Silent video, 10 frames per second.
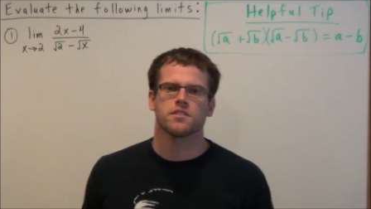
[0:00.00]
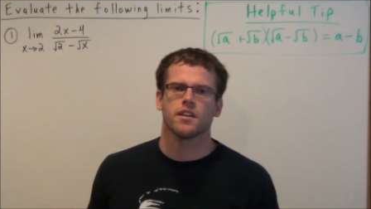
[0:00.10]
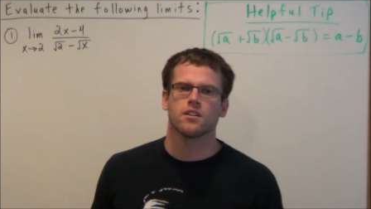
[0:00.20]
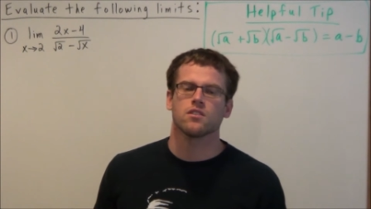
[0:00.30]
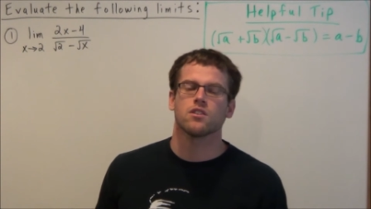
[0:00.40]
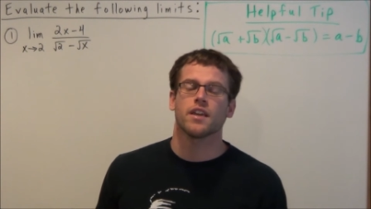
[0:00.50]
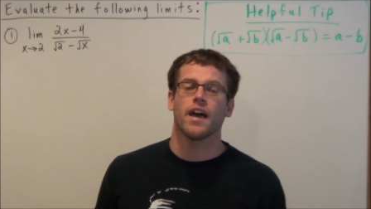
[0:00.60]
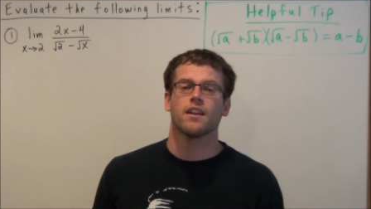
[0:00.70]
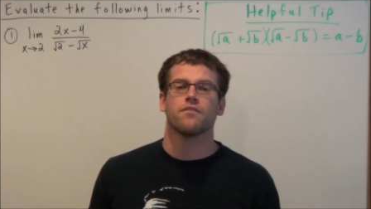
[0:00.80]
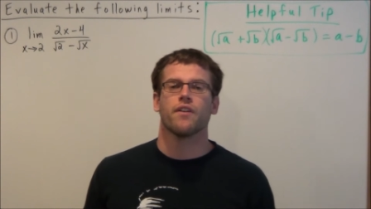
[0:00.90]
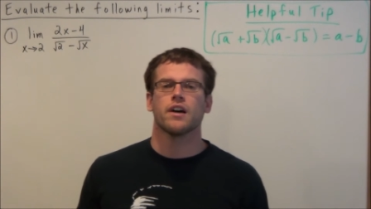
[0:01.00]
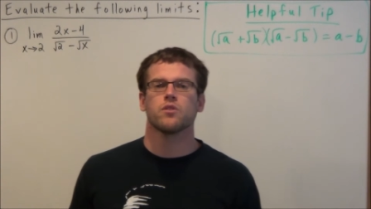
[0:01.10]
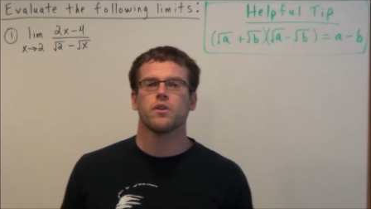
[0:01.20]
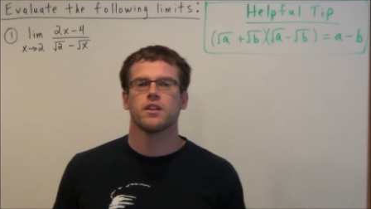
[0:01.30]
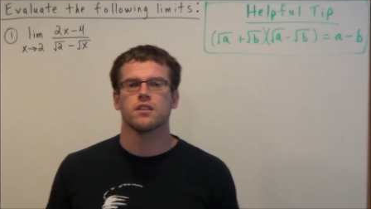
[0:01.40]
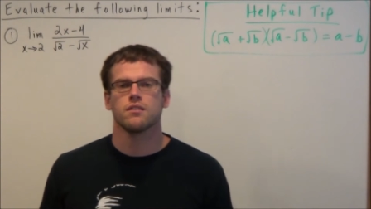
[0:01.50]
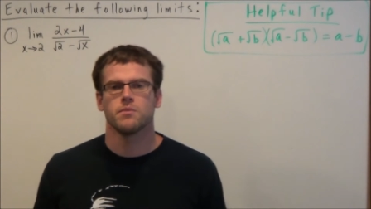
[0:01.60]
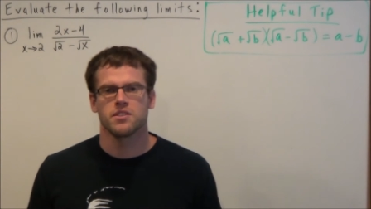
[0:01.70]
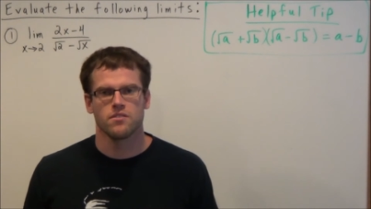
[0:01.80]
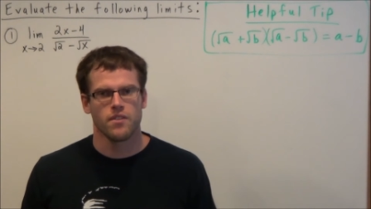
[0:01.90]
to take a look at evaluating
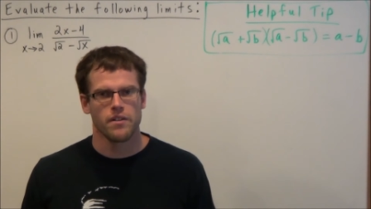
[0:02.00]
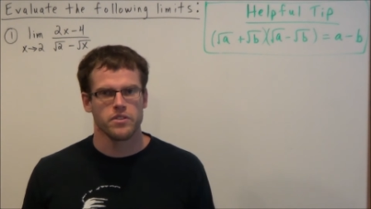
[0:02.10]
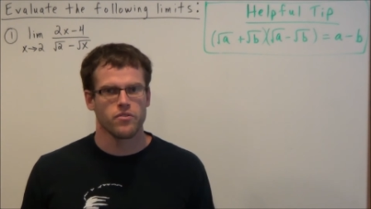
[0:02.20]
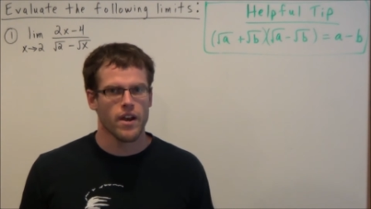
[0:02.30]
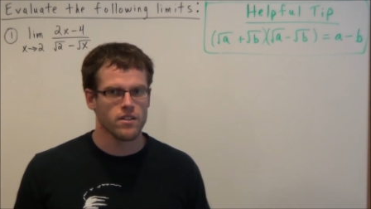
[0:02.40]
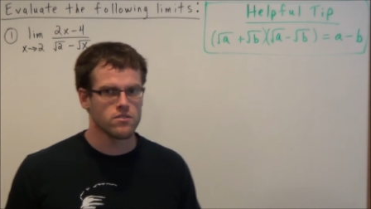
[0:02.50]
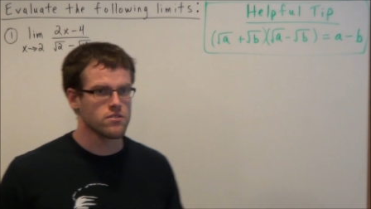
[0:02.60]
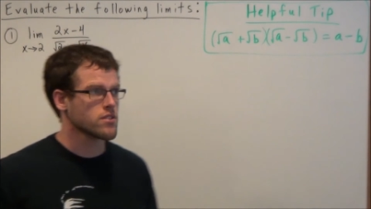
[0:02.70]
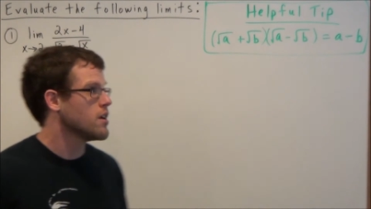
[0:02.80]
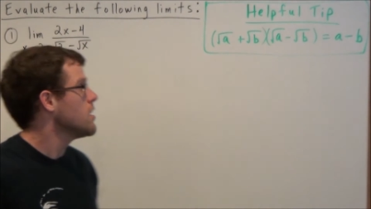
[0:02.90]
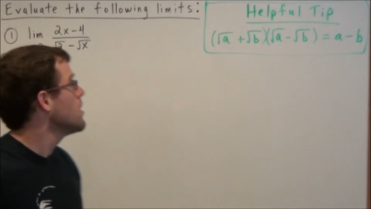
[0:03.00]
limits involving radicals.